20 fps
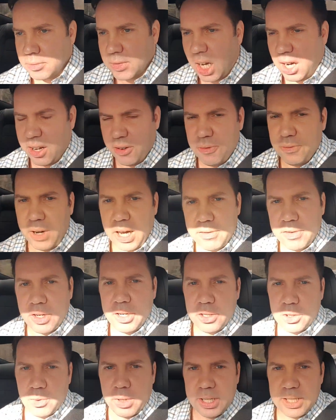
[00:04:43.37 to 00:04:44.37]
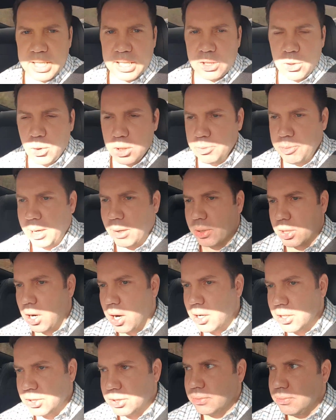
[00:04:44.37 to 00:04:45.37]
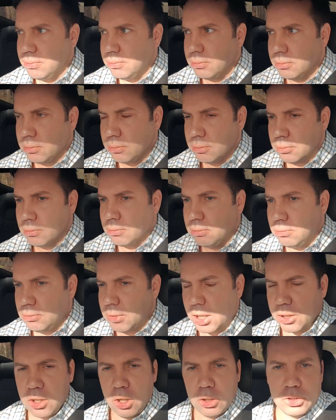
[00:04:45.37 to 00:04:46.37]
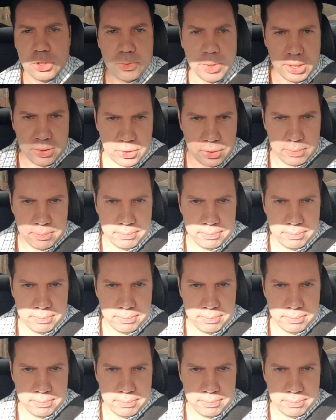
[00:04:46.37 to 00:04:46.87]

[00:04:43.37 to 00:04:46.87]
on 526 horsepower cars on cold streets.